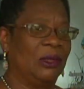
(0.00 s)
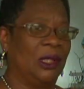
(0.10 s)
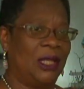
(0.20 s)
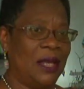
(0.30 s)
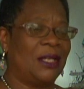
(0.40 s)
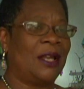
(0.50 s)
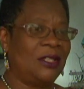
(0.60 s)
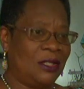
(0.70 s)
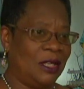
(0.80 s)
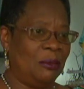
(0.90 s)
get that
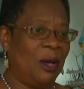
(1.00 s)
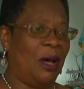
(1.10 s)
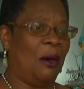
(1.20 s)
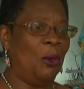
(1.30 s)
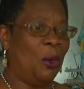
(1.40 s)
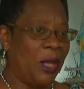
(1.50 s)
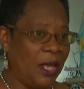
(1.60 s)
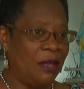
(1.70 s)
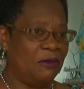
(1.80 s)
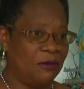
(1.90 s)
stigma
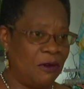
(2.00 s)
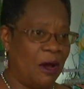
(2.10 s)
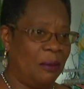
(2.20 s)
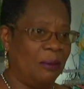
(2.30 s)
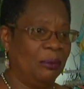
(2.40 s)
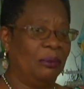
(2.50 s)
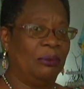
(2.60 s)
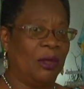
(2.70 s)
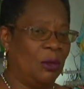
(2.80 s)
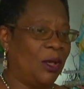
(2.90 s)
away from
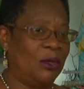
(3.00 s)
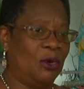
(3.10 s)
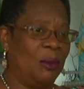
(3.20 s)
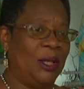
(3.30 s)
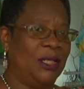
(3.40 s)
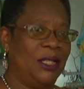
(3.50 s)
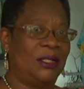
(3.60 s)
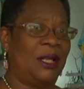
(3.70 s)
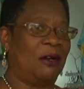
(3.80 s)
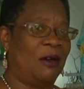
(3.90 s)
what normally is
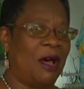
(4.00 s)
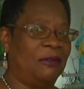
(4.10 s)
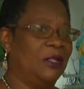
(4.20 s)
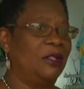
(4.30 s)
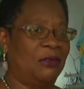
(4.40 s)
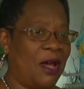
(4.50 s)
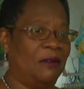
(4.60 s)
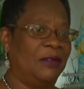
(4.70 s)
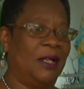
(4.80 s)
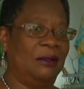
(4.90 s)
that craft is
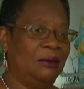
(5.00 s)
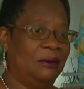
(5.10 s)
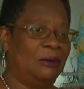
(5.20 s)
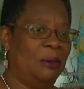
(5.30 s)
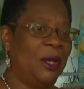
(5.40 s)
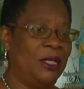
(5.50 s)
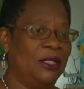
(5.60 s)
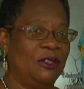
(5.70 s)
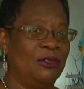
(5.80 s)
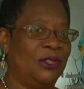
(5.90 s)
craft and nobody's
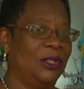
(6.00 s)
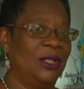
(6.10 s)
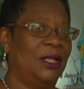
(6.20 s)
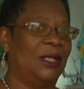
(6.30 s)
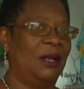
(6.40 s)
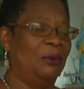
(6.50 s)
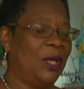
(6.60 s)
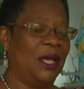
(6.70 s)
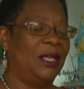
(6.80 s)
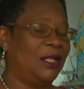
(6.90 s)
interested in it. And we
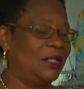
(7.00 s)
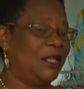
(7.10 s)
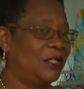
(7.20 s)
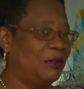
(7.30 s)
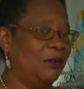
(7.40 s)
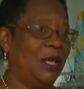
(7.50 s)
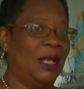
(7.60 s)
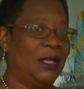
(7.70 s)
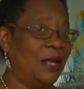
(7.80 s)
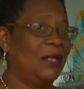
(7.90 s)
are here to testify
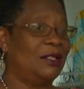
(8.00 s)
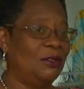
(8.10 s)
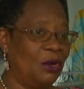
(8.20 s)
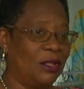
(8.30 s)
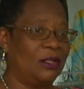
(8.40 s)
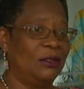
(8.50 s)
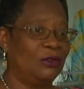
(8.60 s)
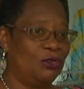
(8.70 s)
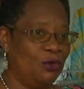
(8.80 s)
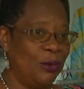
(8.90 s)
that that is not
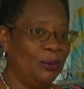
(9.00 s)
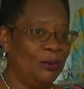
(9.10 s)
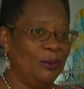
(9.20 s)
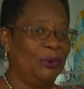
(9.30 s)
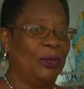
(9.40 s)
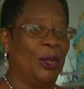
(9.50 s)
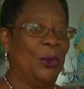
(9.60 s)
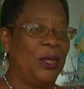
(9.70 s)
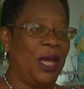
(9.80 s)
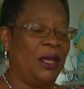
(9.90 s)
true.
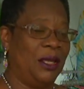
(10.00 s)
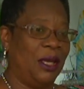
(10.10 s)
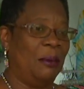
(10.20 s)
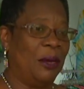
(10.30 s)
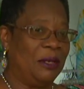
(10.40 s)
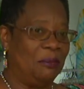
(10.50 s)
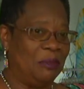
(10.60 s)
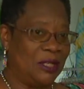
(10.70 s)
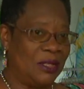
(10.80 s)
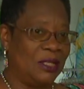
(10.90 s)
We are here about the
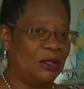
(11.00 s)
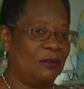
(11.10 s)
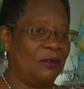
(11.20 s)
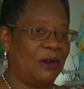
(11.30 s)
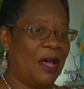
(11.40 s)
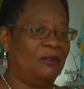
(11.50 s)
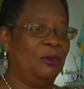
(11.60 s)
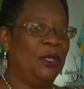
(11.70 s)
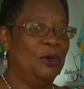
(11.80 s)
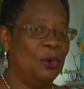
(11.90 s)
business of craft.
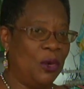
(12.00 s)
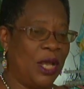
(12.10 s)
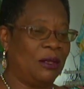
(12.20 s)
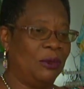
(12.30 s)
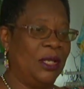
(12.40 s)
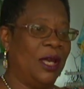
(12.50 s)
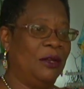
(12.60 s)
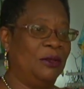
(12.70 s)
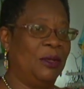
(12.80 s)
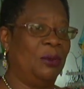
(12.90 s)
We know that we
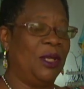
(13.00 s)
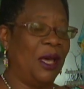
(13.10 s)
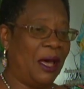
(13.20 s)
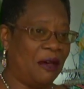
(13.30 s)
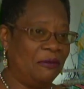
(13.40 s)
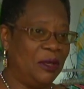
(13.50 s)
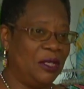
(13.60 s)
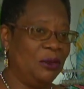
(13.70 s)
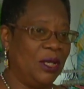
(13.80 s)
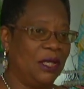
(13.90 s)
can do it. We have been
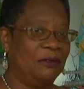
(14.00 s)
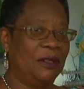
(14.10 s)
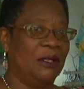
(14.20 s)
doing it for